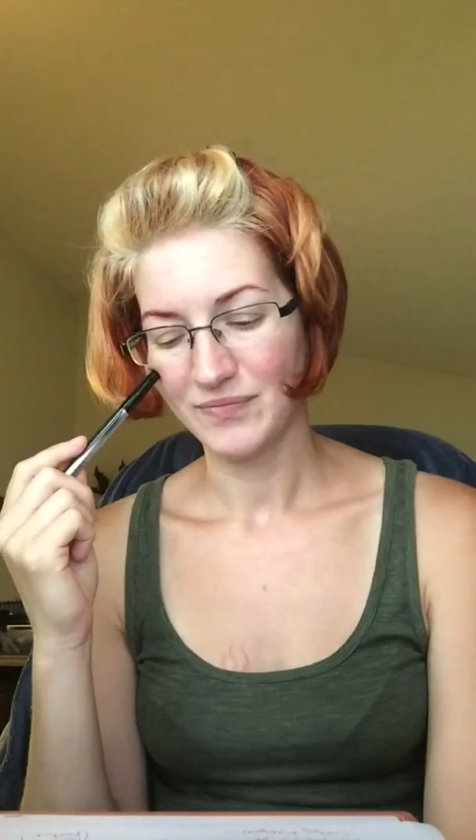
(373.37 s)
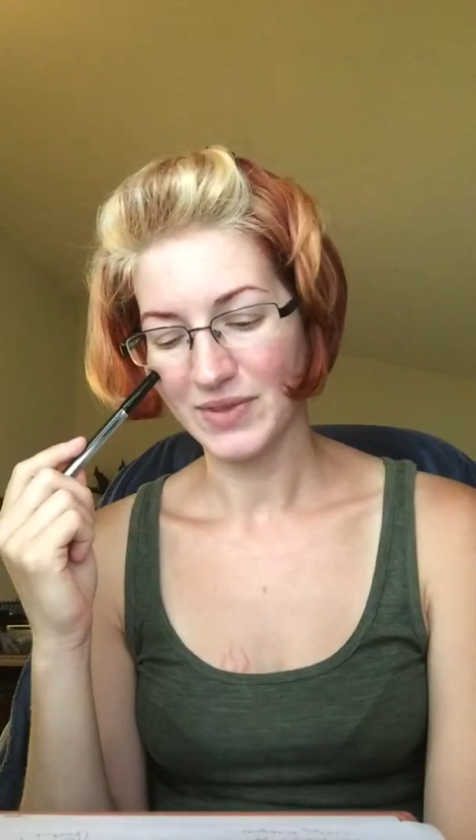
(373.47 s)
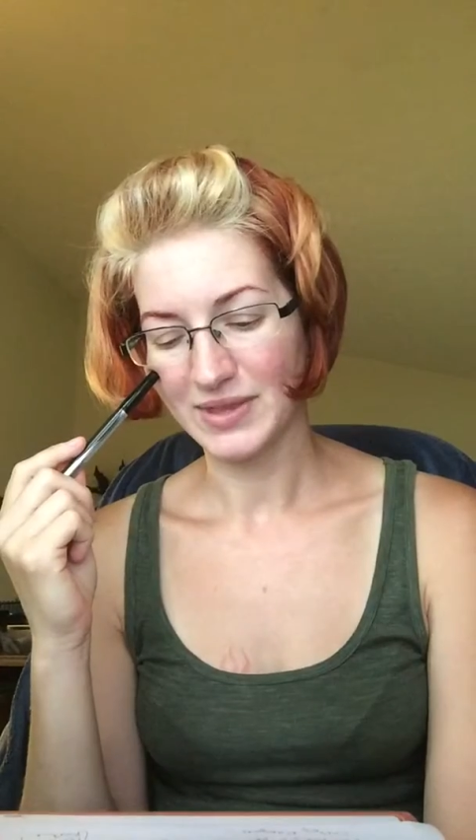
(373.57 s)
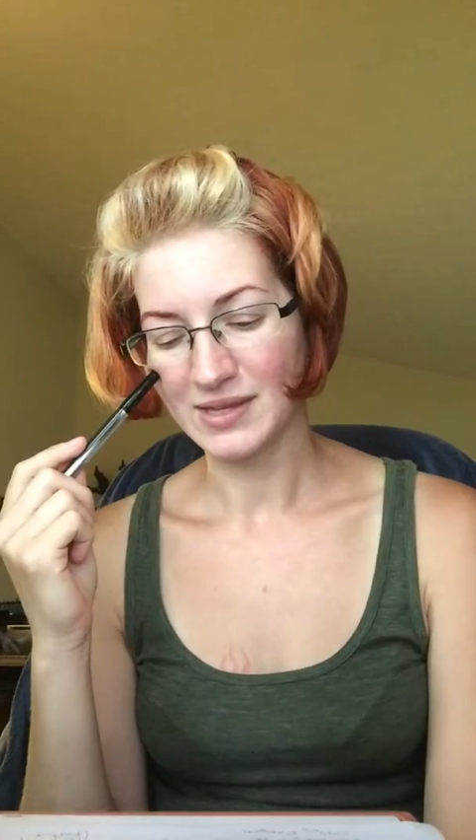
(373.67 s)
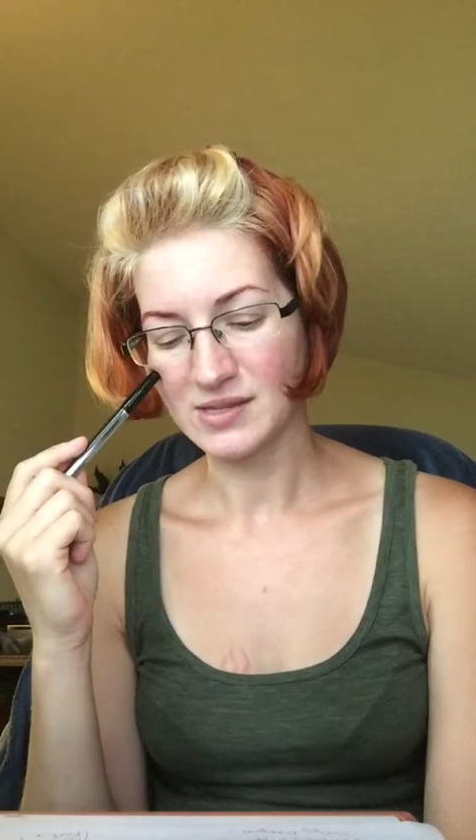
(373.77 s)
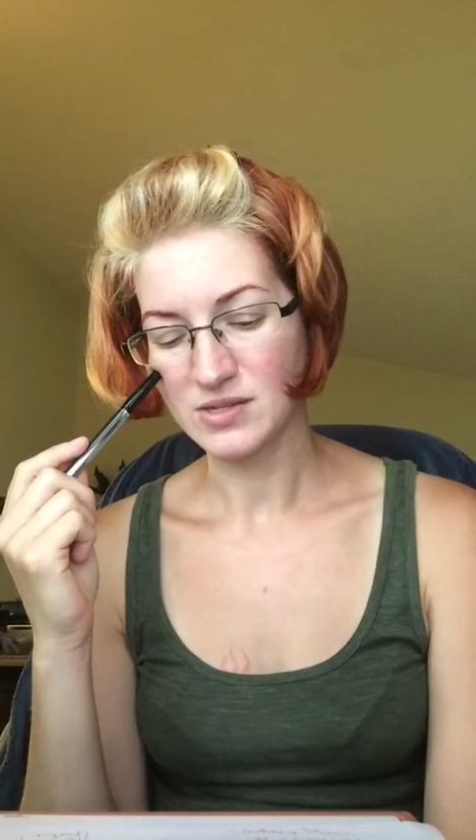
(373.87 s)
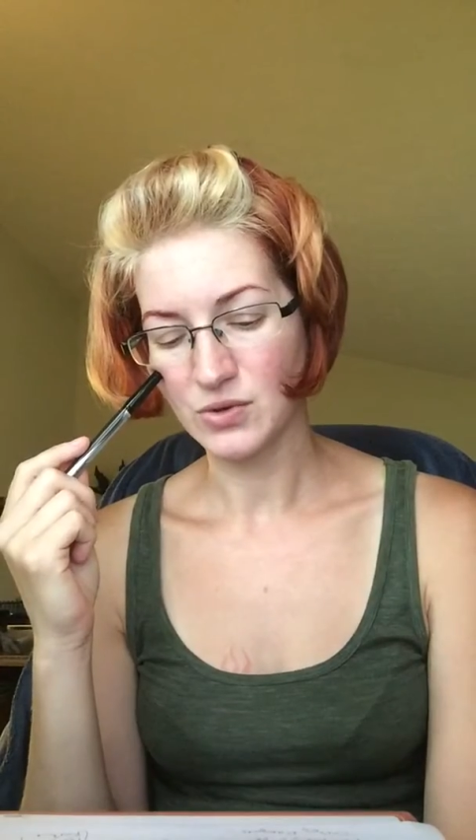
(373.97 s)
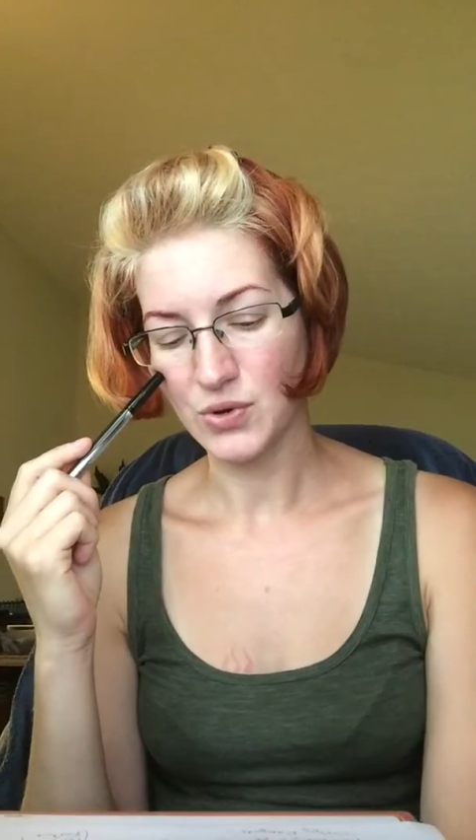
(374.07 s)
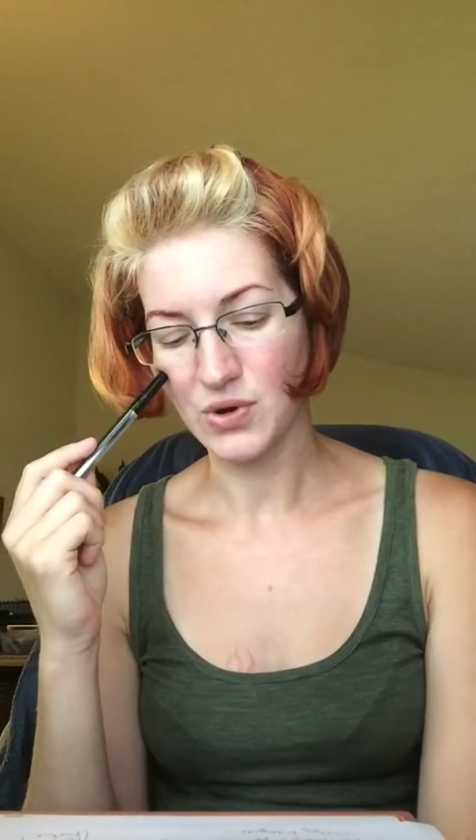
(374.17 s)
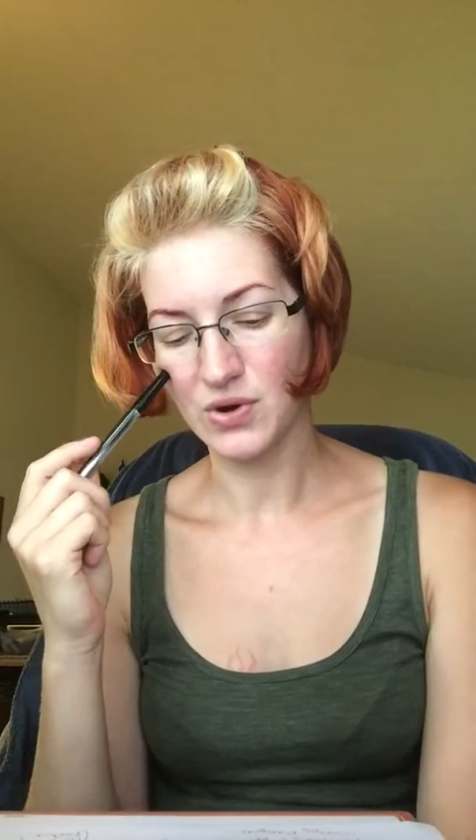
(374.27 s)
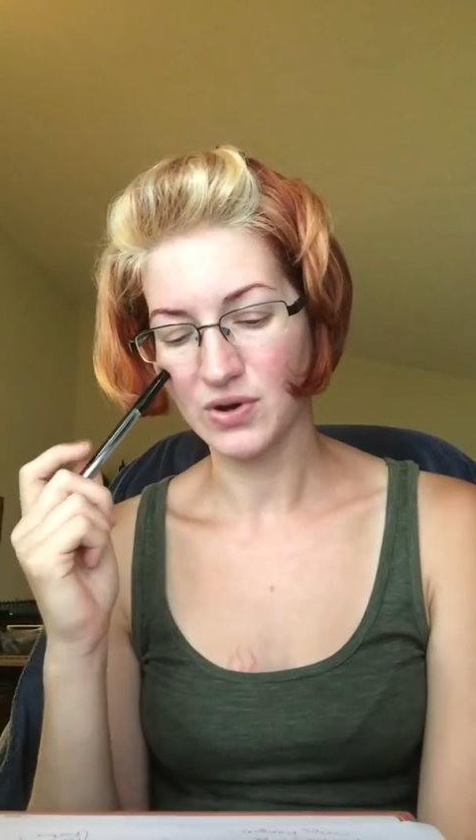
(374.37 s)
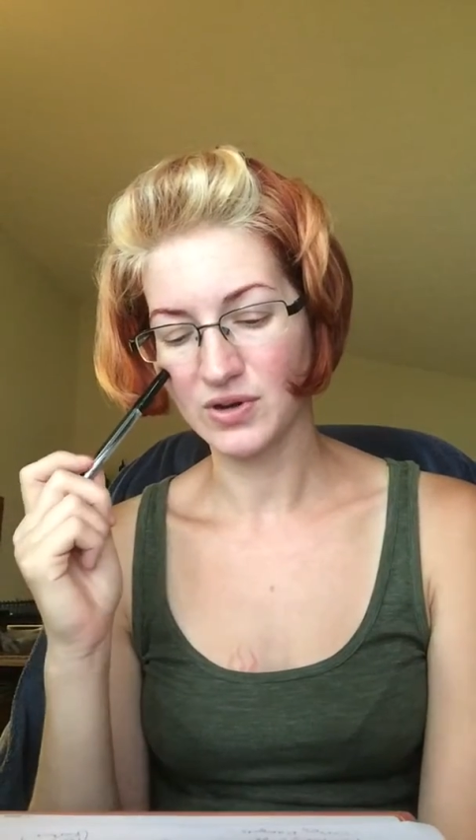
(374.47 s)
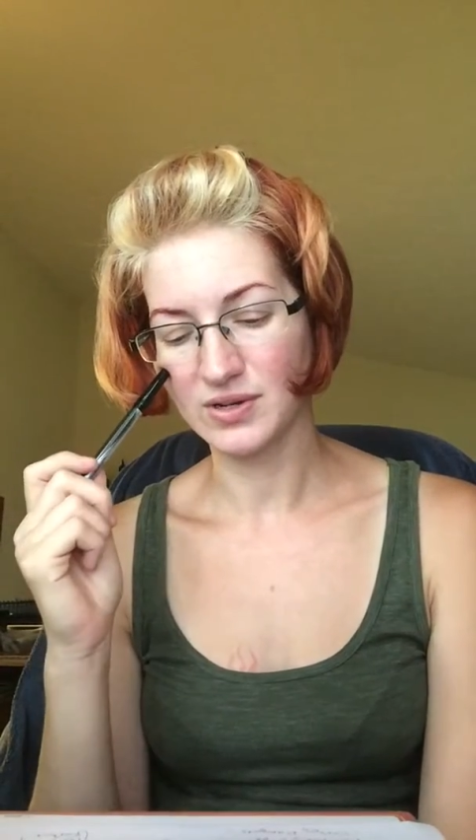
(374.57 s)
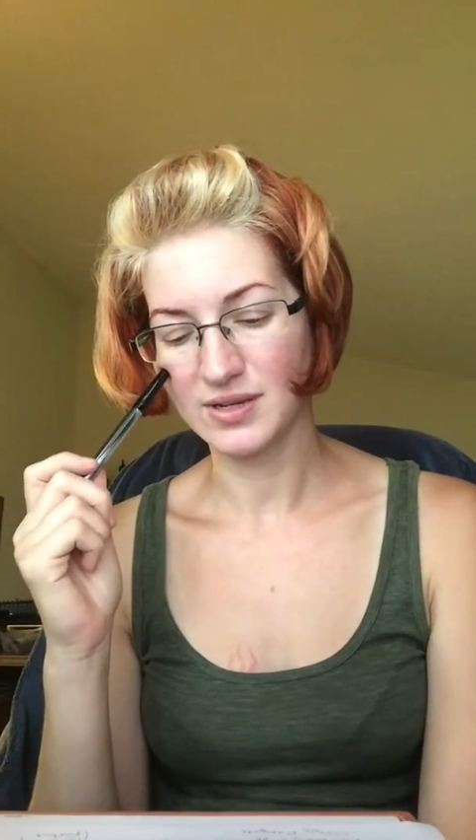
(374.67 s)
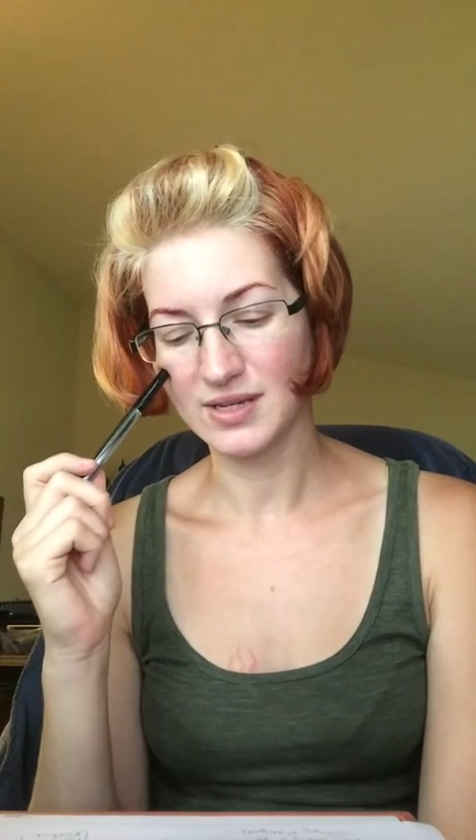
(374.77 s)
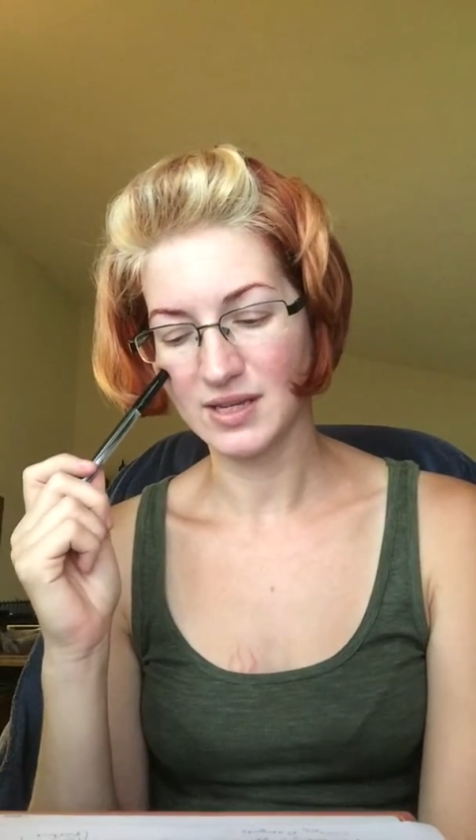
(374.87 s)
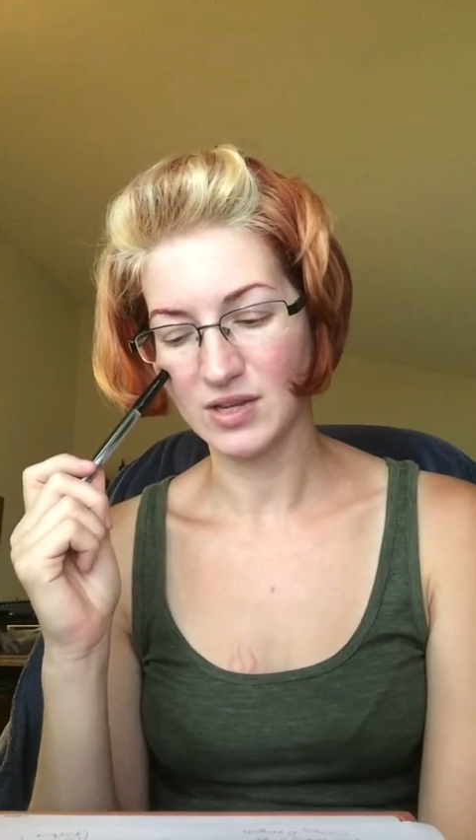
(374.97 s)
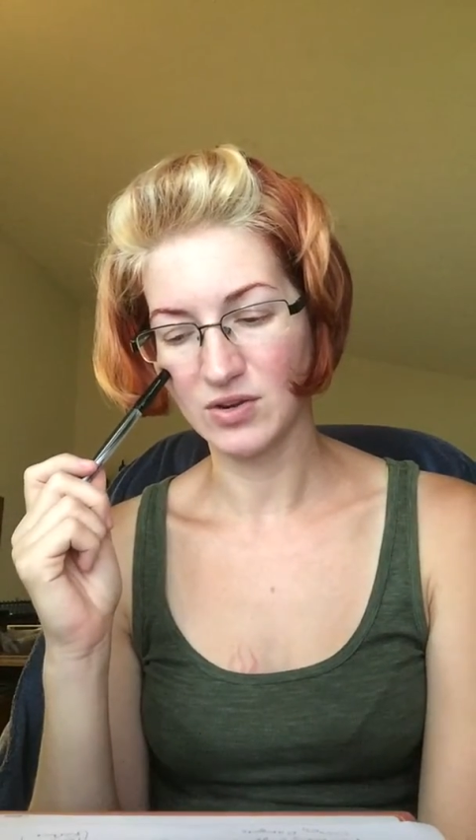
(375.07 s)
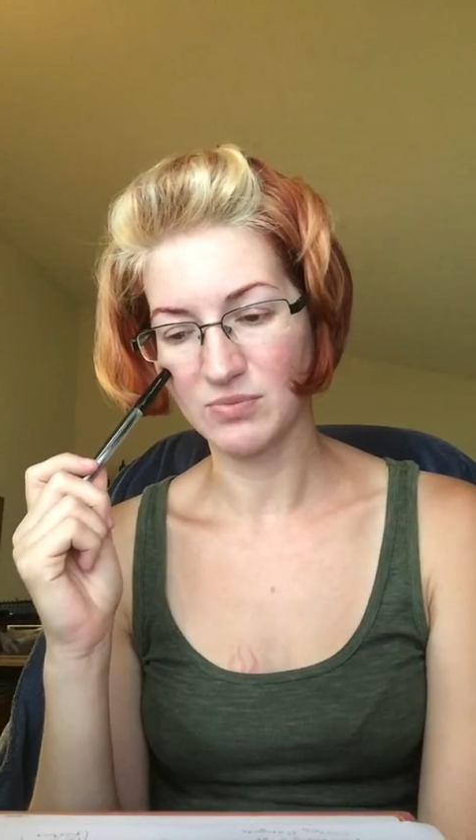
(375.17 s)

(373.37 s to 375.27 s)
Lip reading: And that's so hard to hear